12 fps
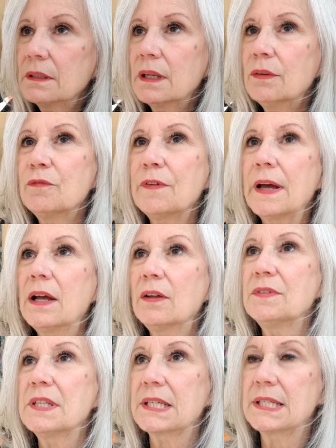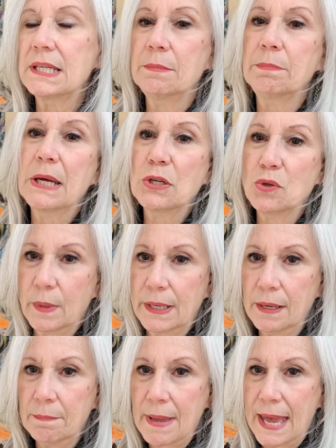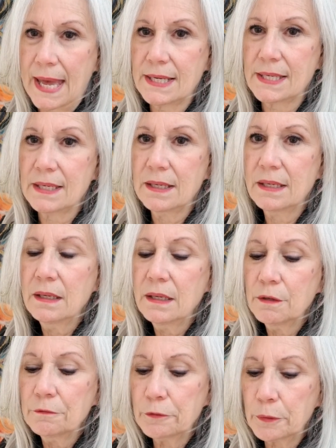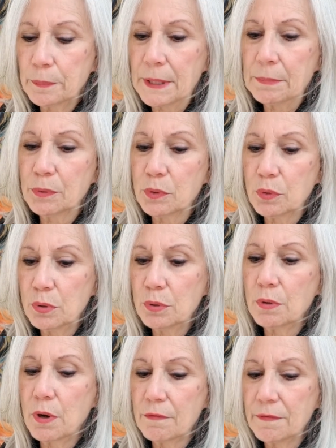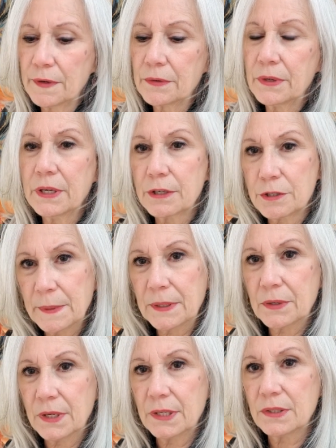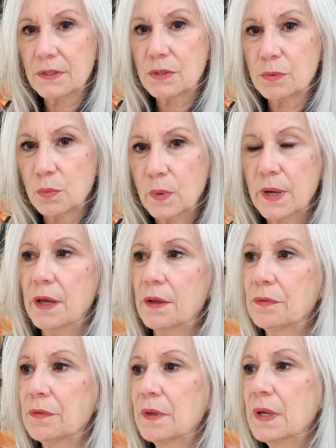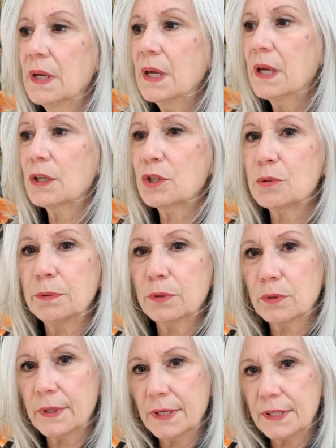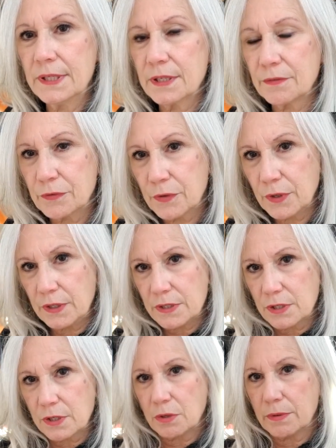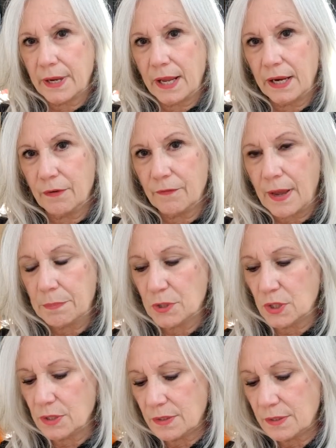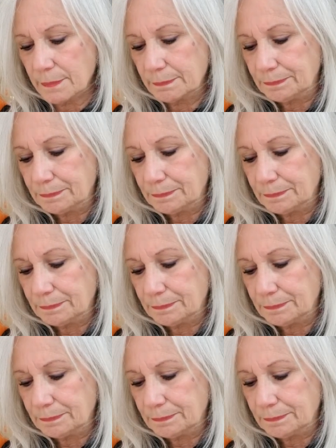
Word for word: Involved 16 by 20 mat for people who are very experienced with exploring different creative options